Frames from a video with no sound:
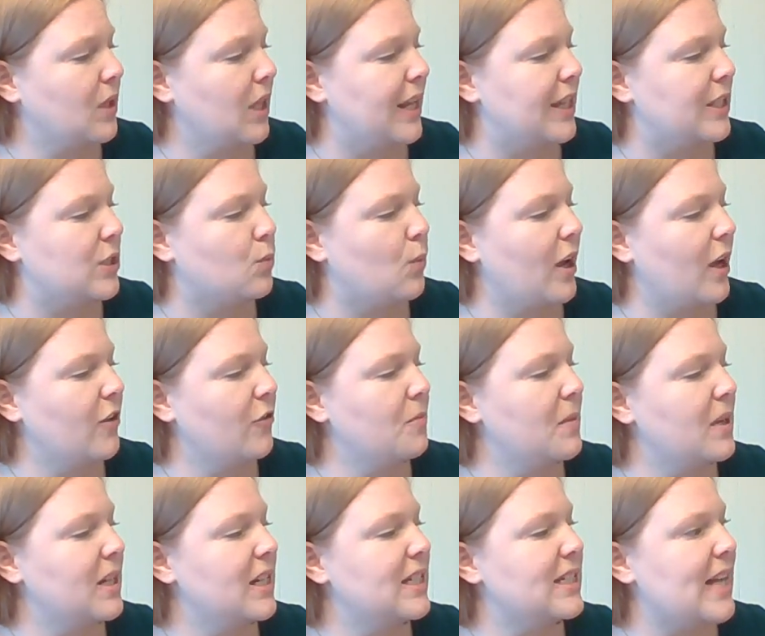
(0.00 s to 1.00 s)
His wife
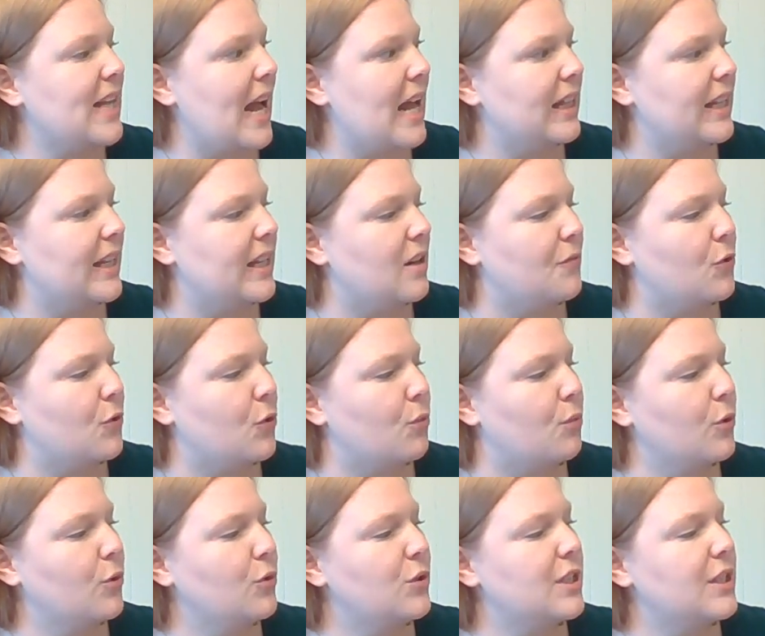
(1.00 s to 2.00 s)
made a salad of the
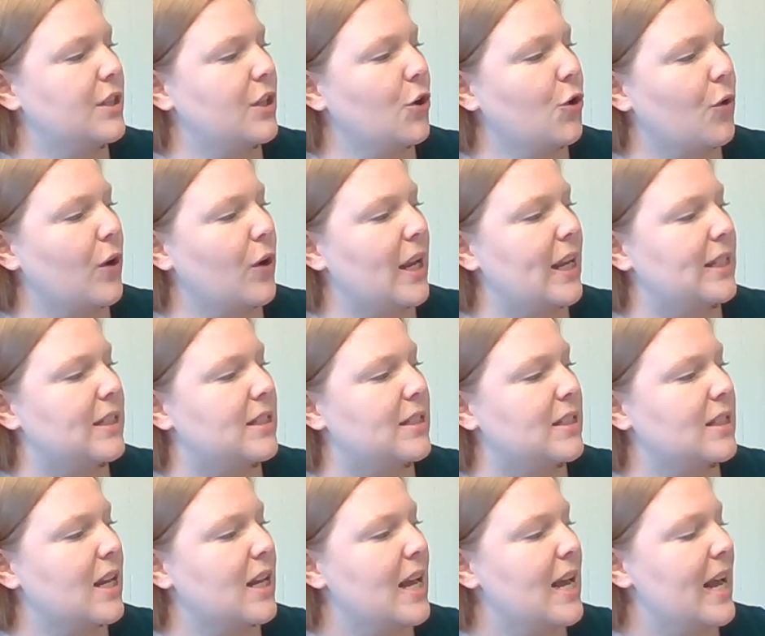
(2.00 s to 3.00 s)
roots and the
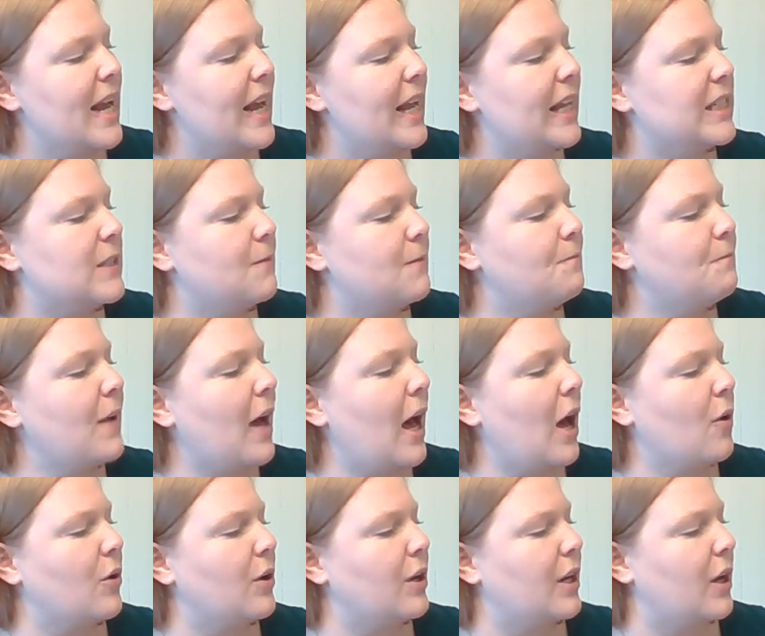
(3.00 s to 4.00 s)
greens, and
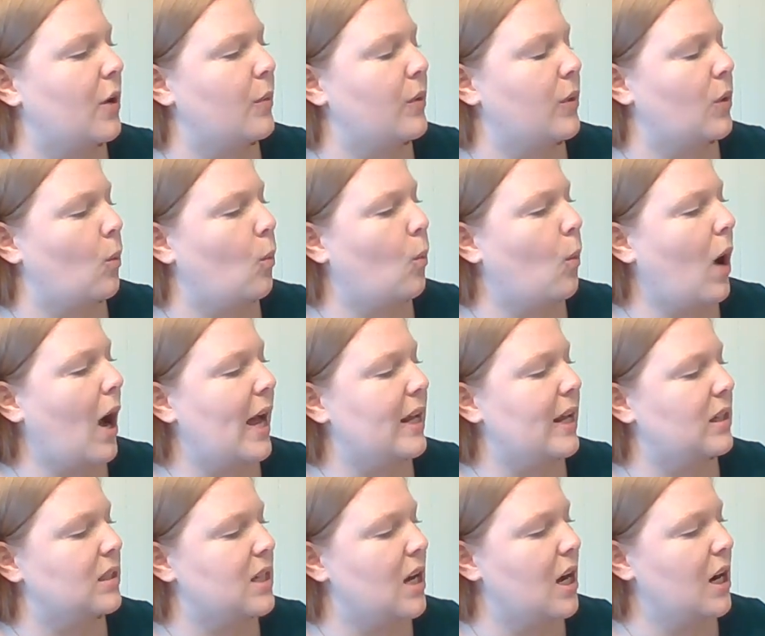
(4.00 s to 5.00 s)
devoured it with a
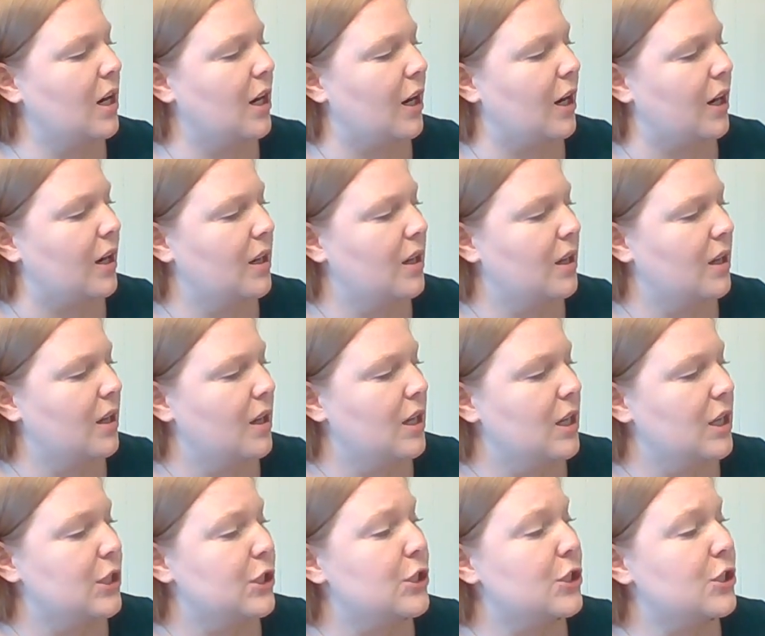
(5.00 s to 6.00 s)
wild hunger.
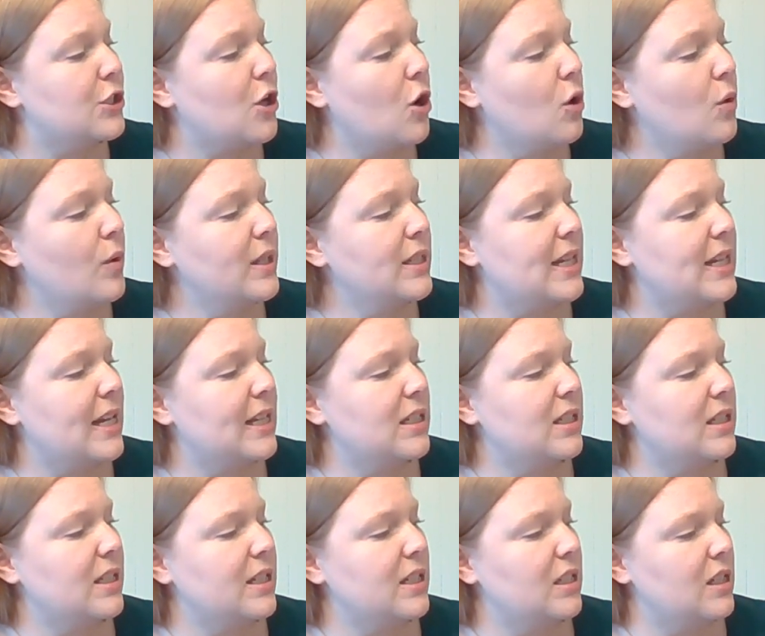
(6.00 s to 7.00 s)
So
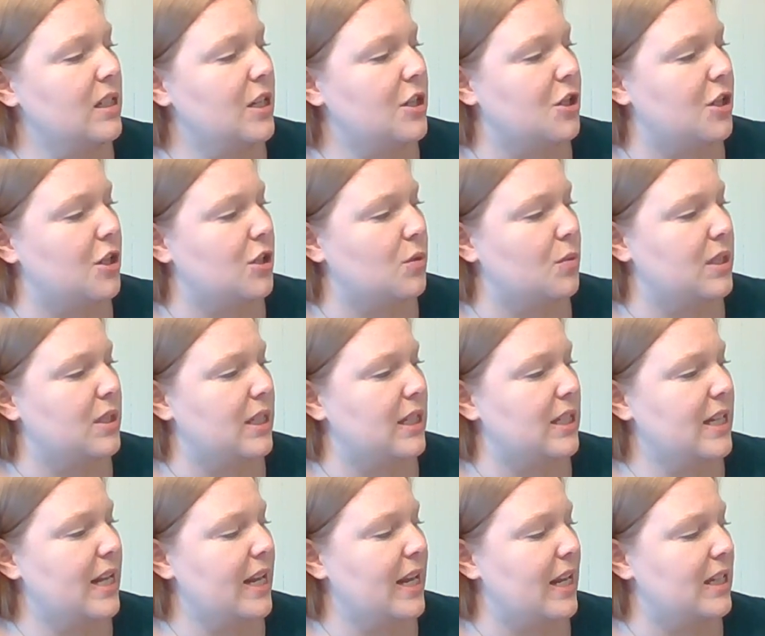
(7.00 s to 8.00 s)
intensely delicious was the
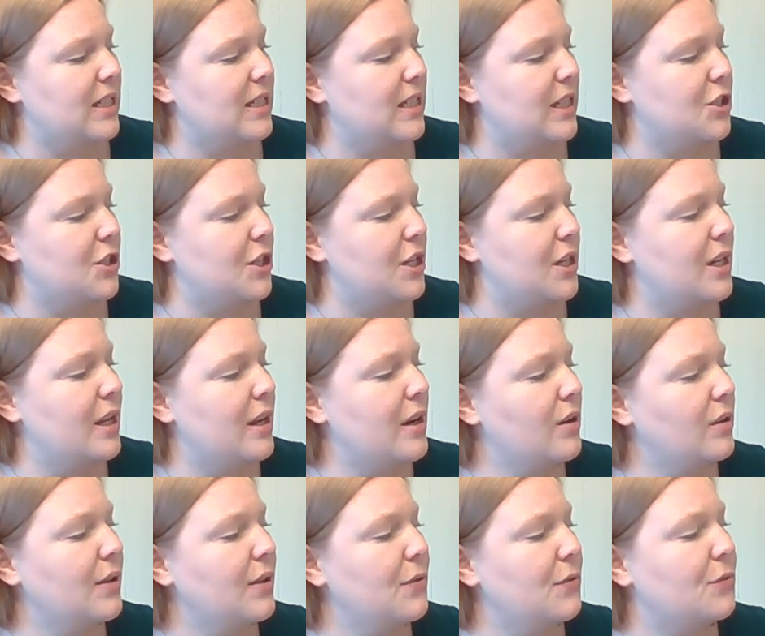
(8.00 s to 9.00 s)
taste that she
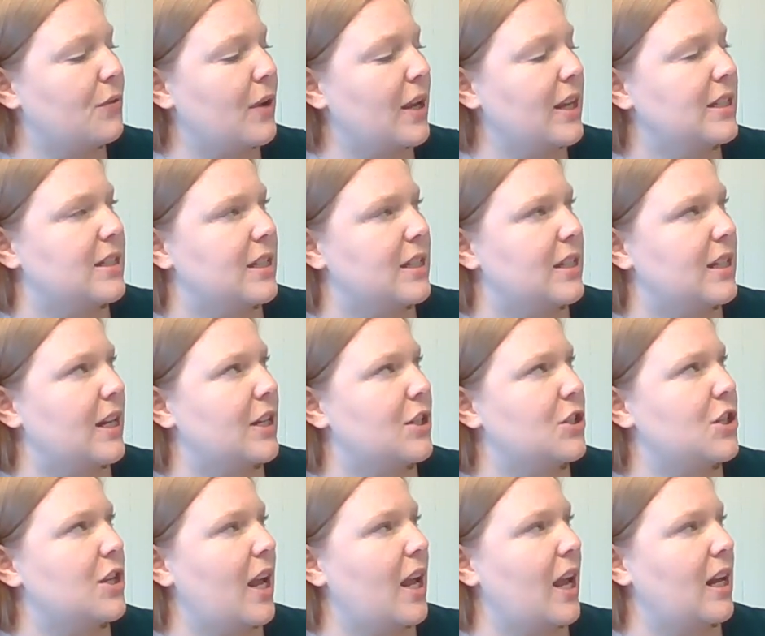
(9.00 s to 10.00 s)
nearly fainted as
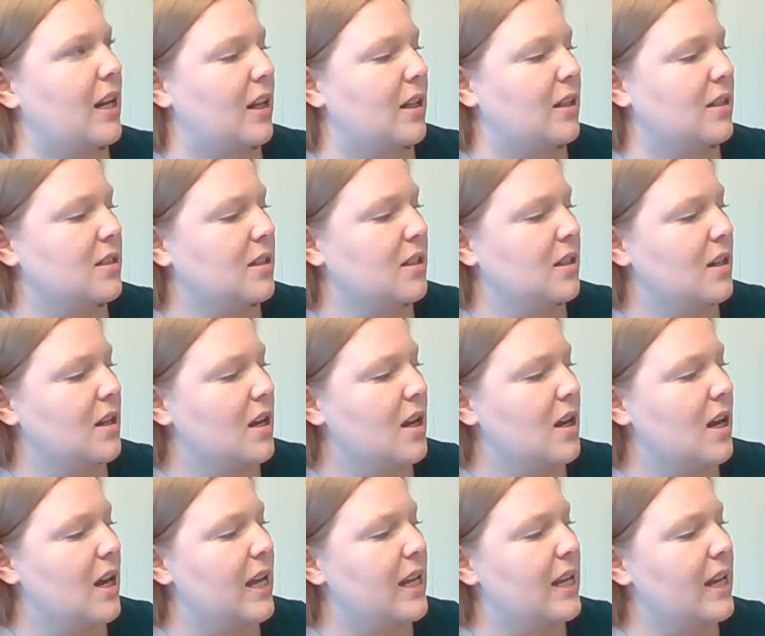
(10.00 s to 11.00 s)
she ate it.
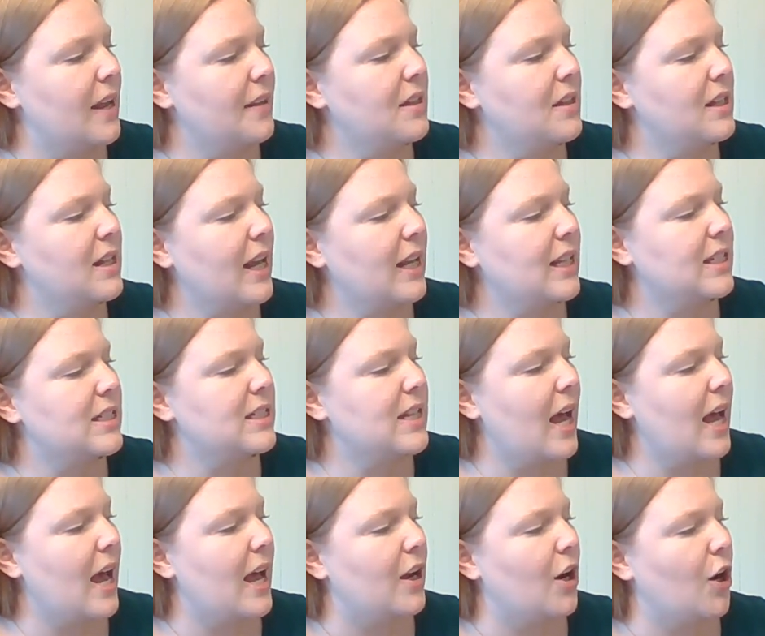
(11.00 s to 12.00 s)
Yet the next
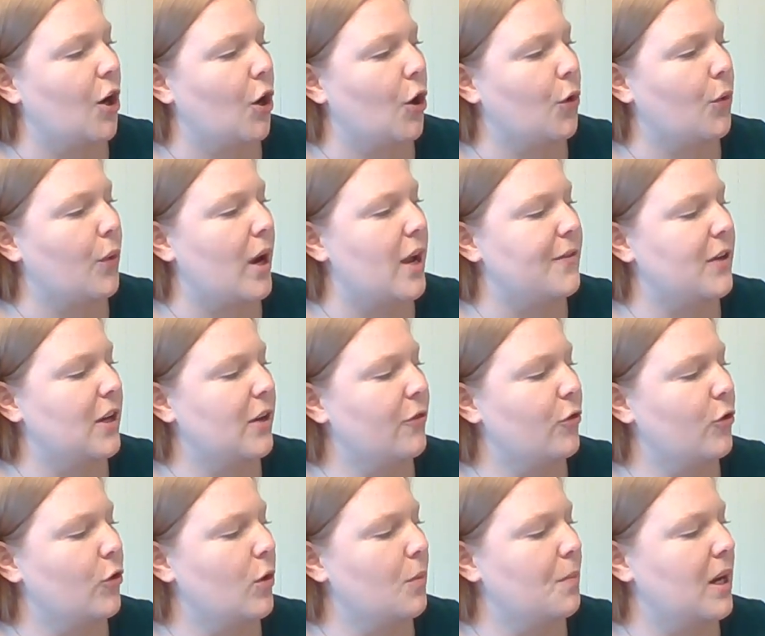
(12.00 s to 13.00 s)
day her craving
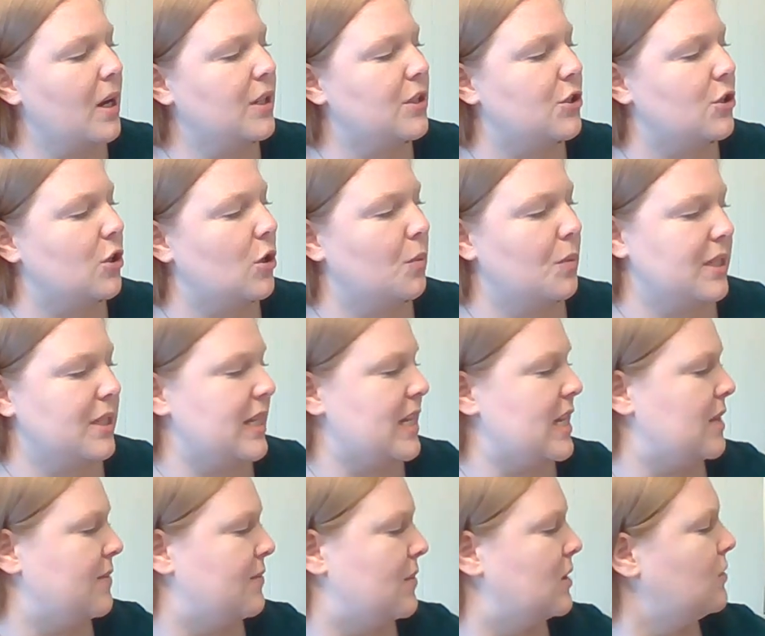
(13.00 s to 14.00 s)
for Rapunzel was
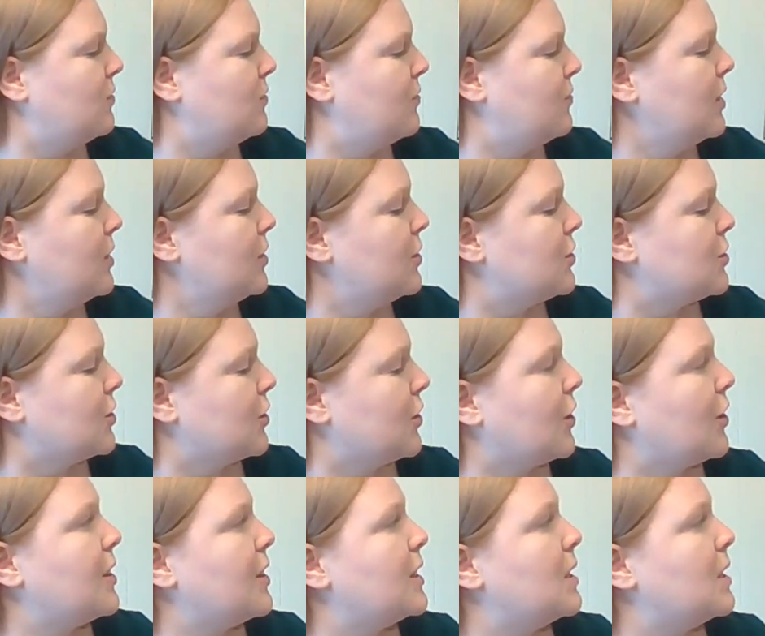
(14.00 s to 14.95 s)
even fiercer.